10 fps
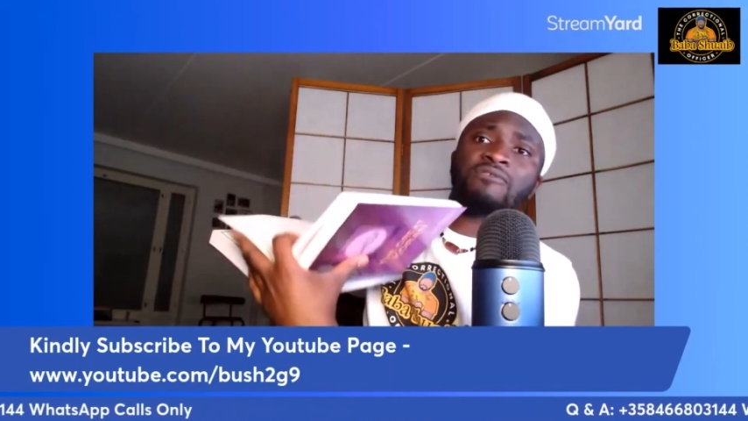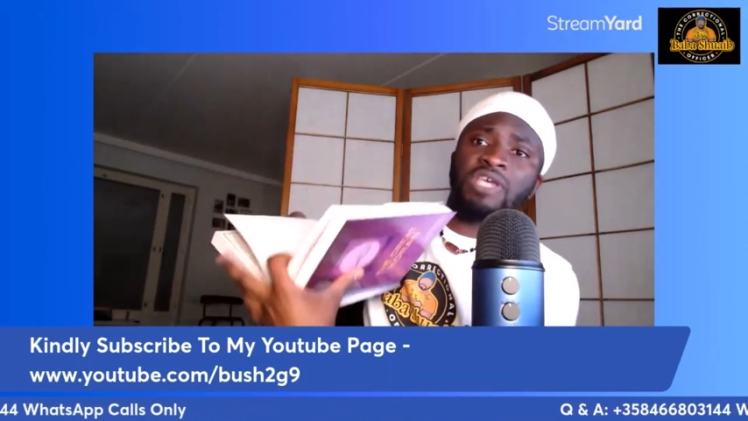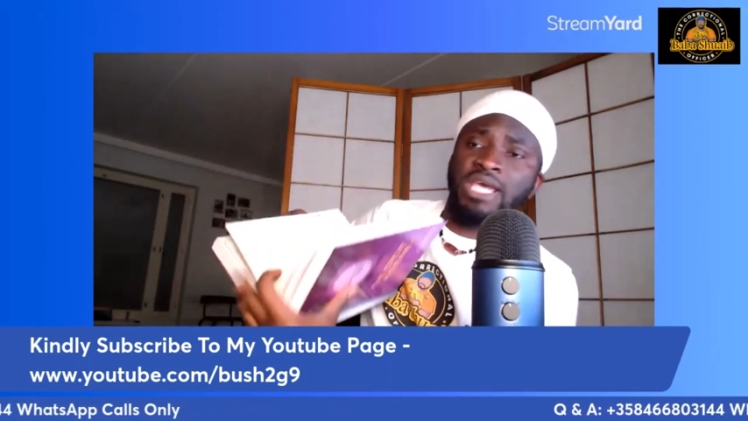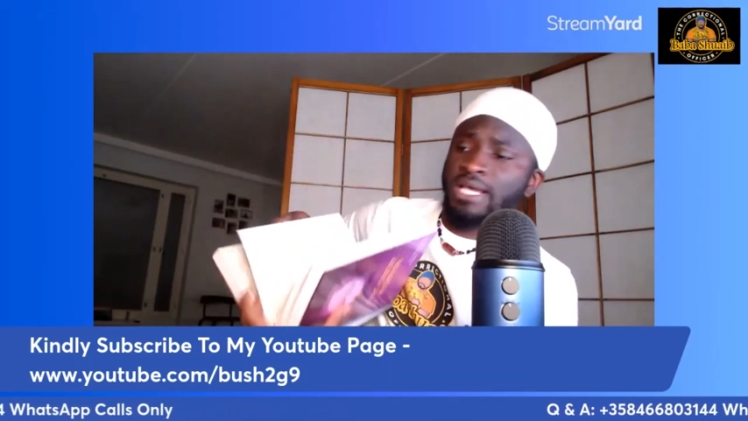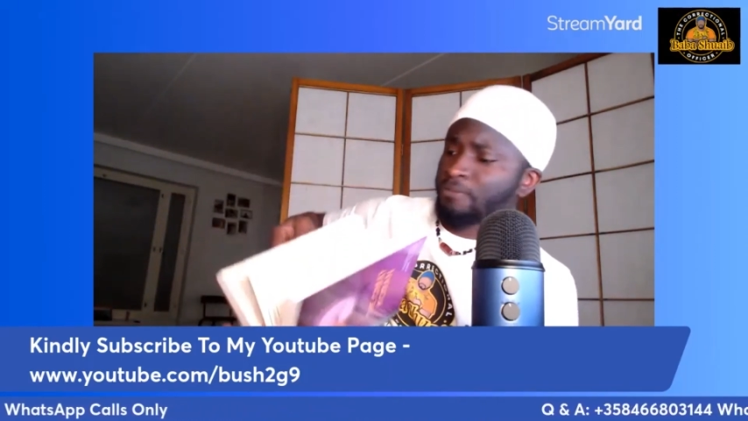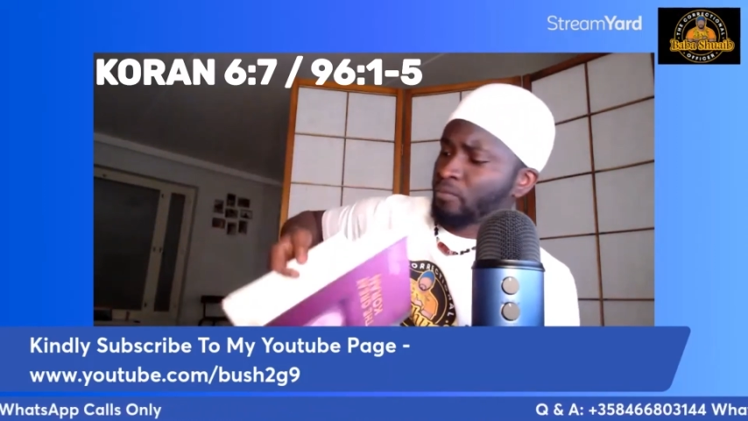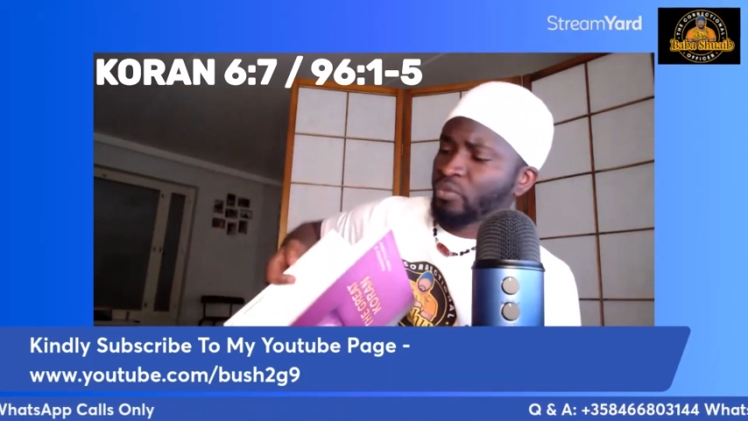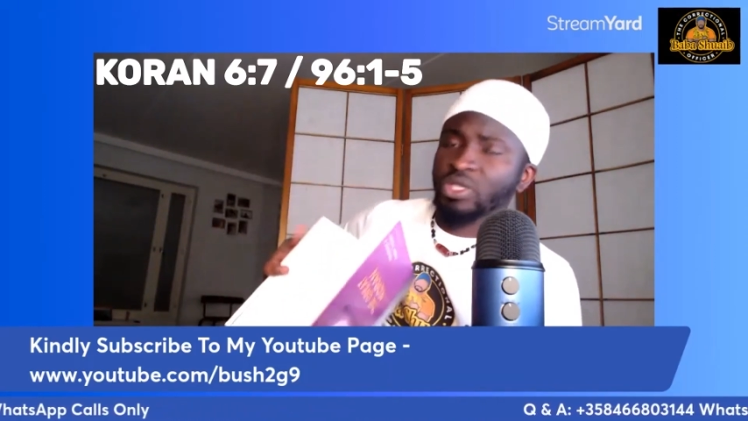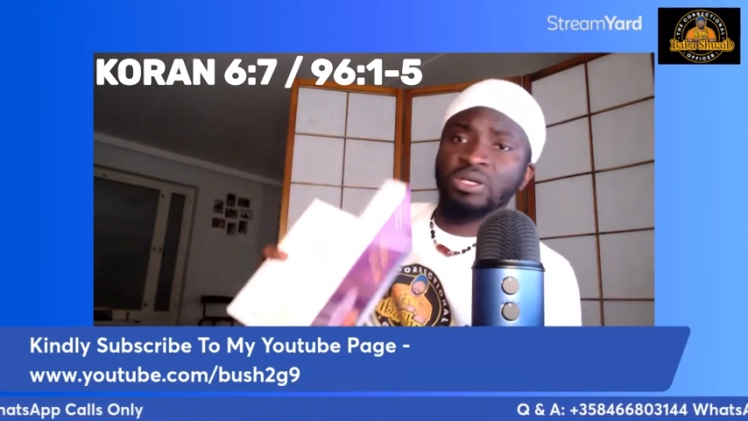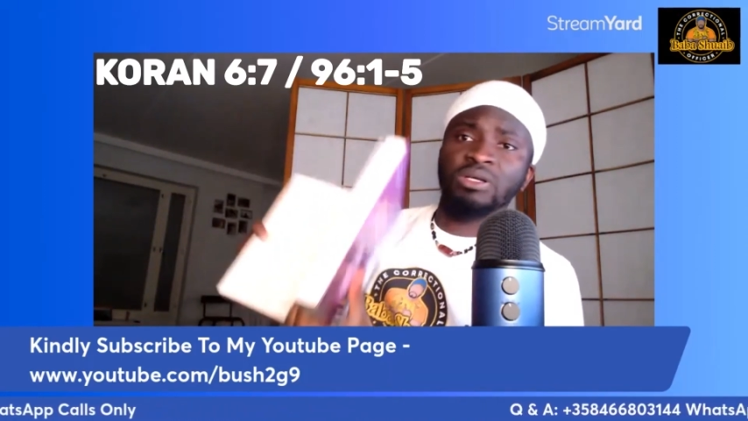here,
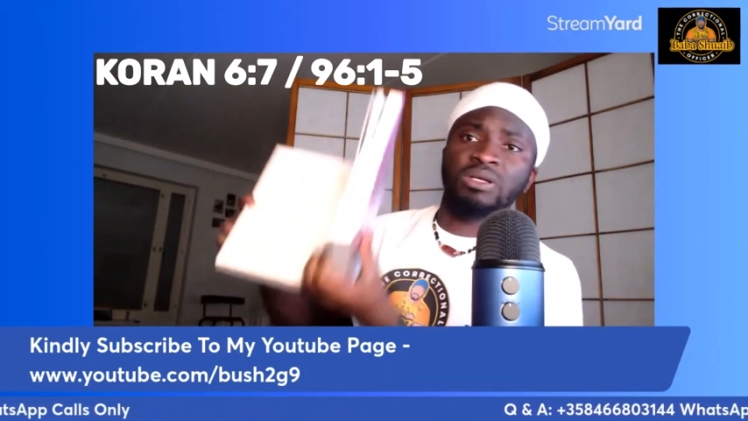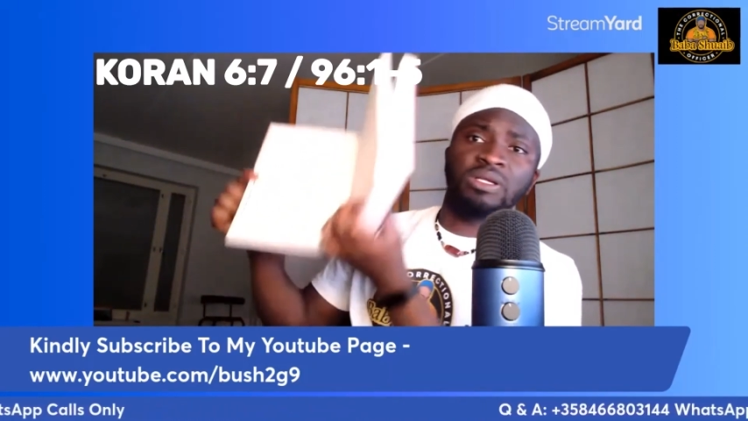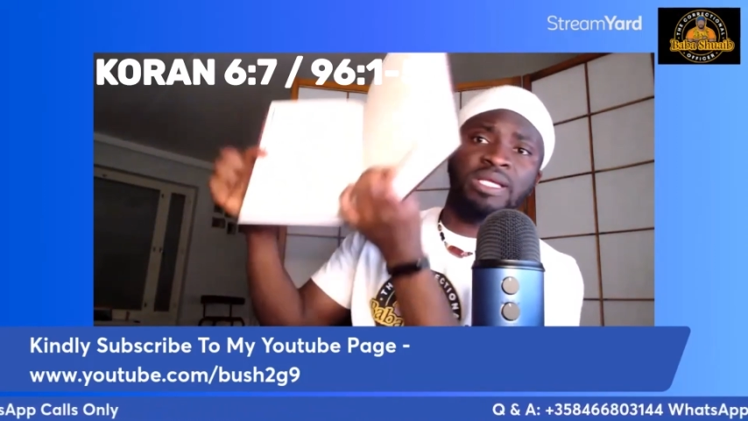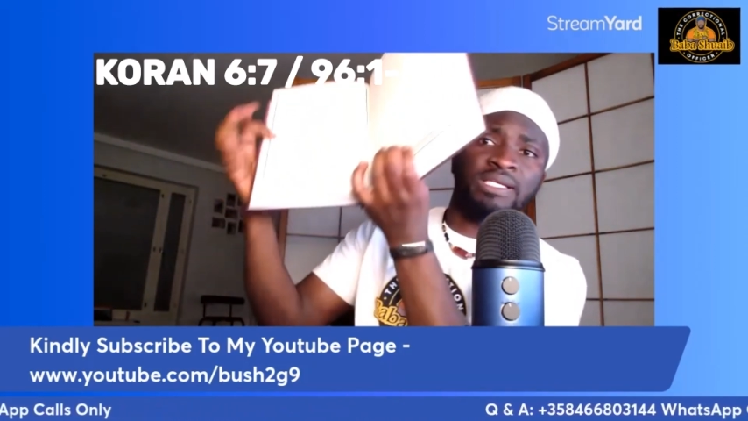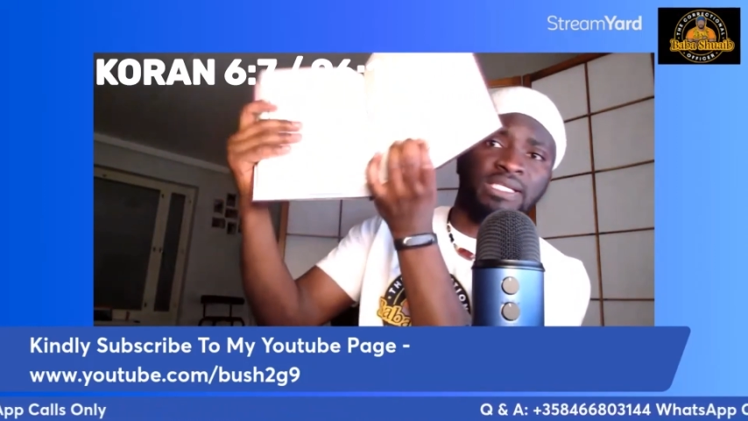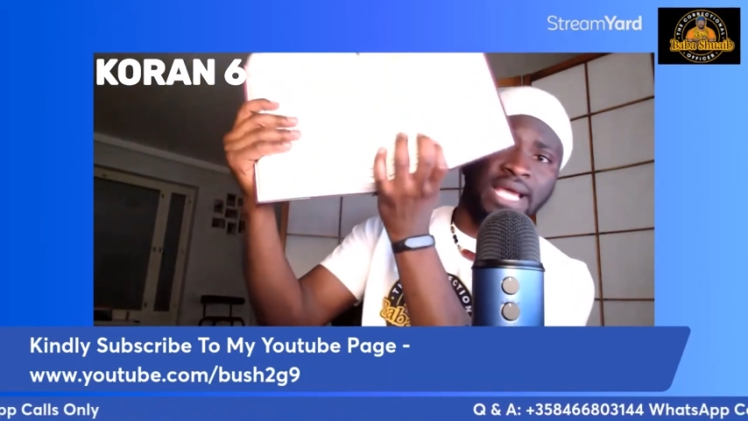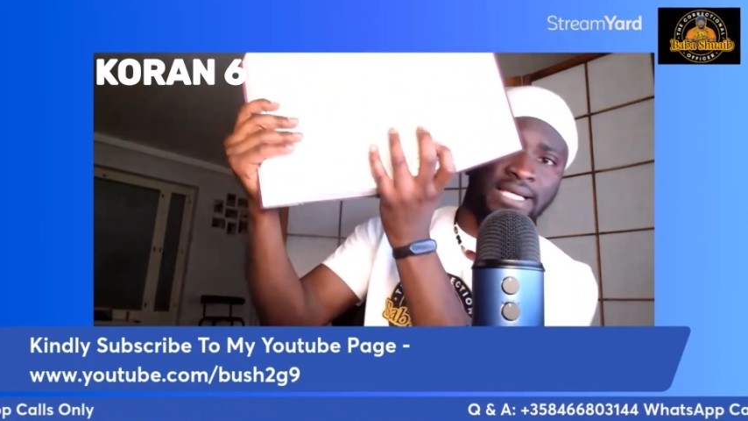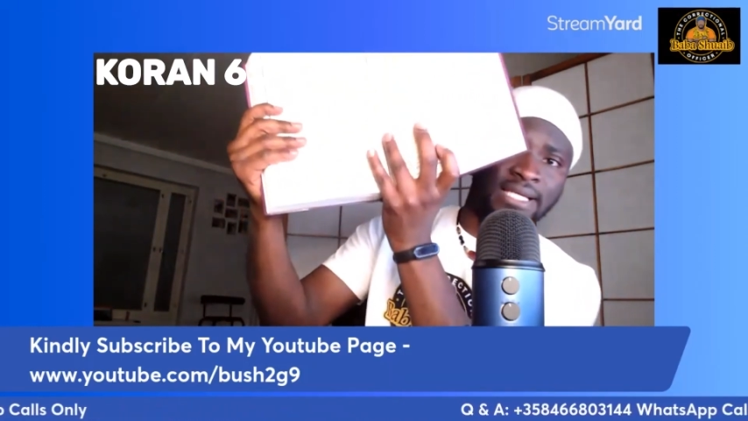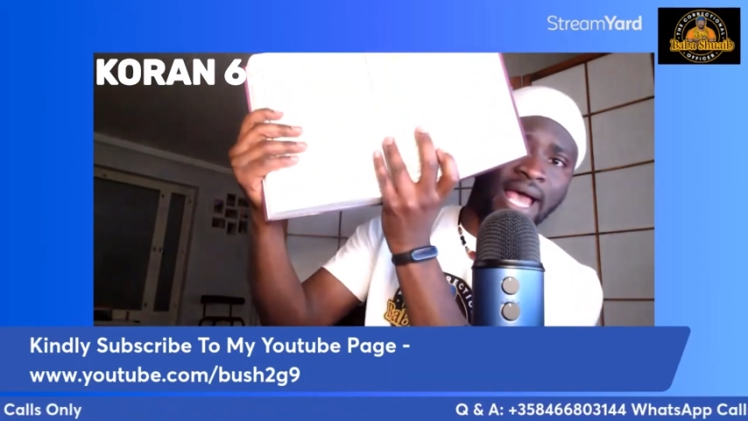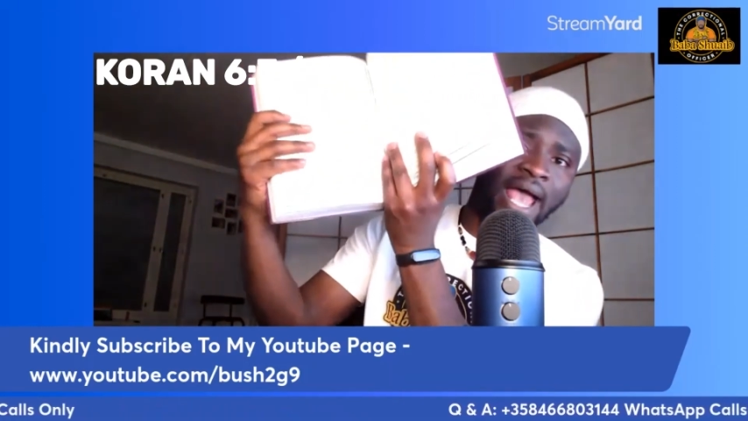this
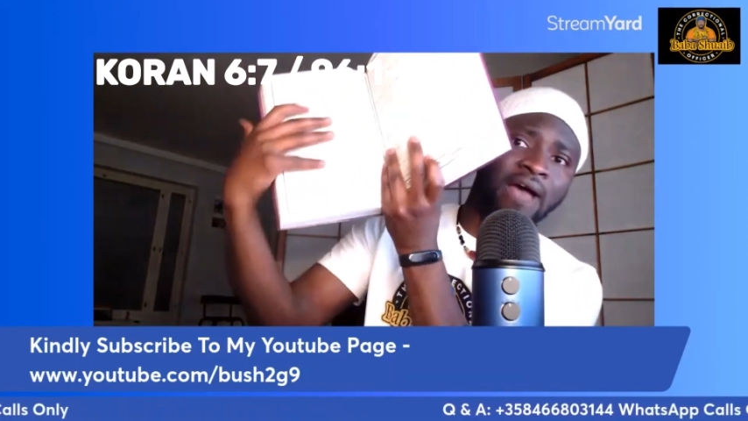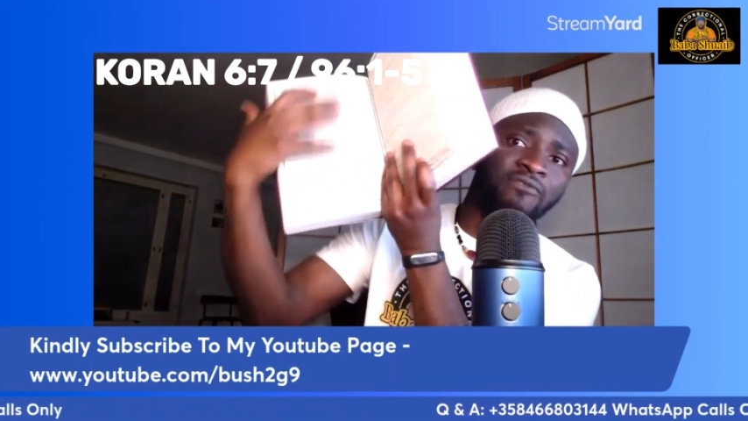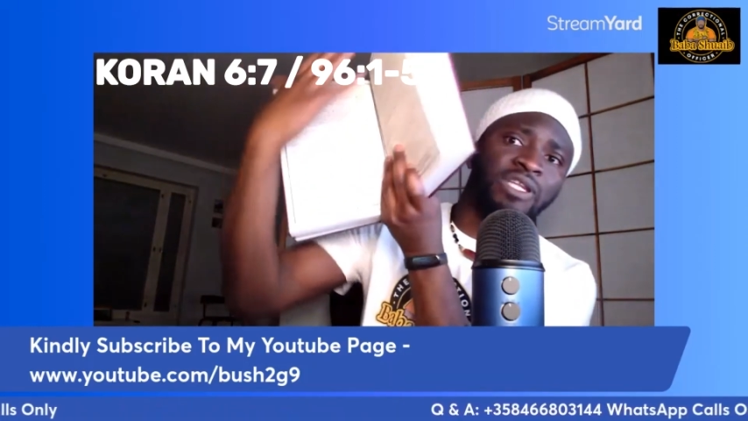text I have in